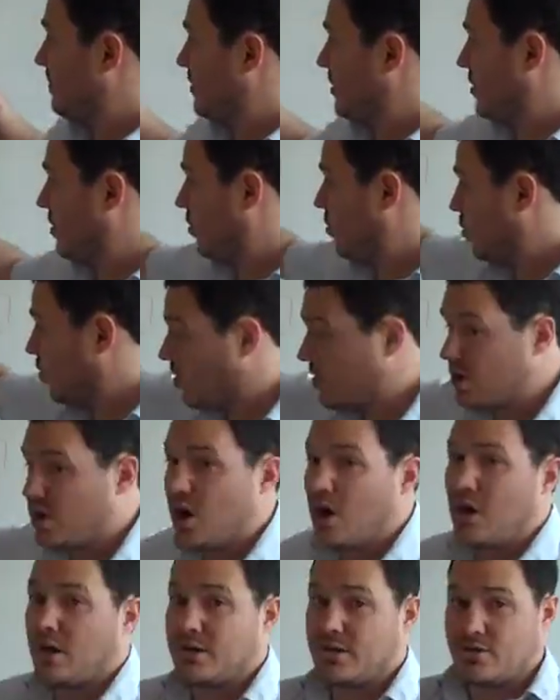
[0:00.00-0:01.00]
you know, work
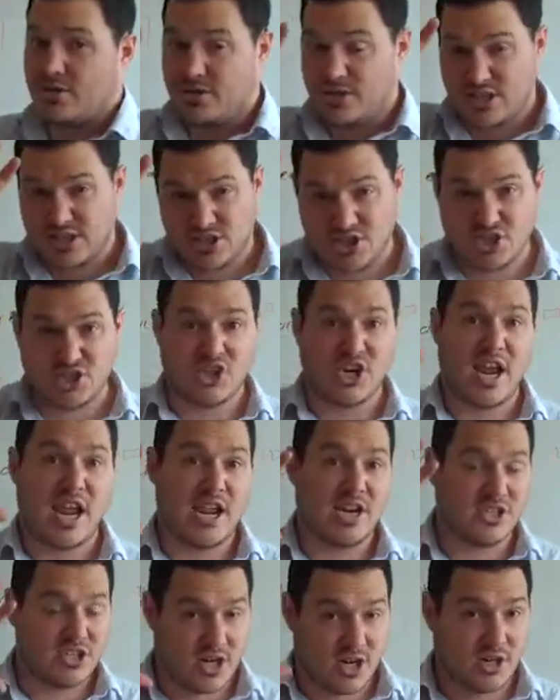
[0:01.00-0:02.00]
on these
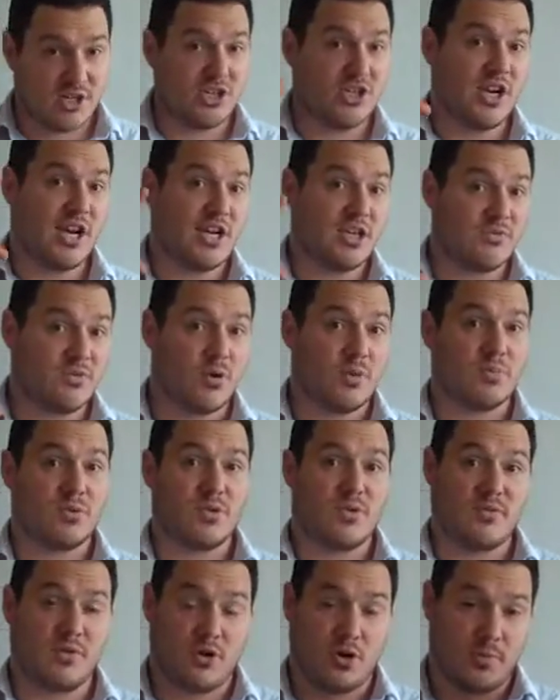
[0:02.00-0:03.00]
changed and unchanged forms
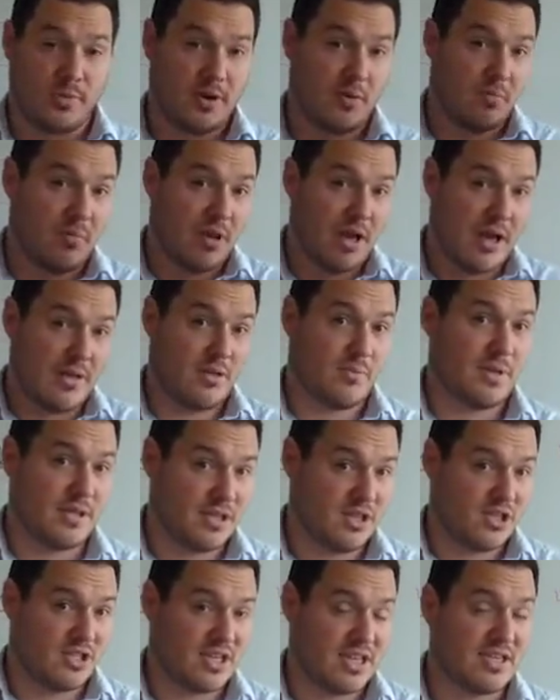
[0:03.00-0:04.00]
of the verb and apply them
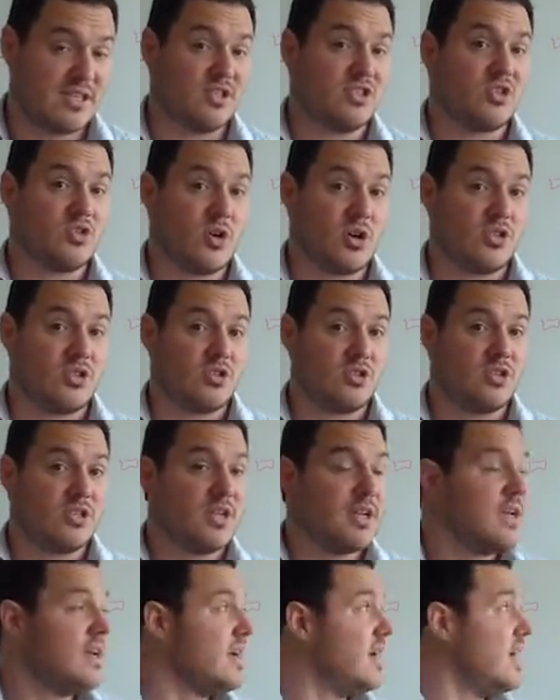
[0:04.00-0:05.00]
into sentence structures.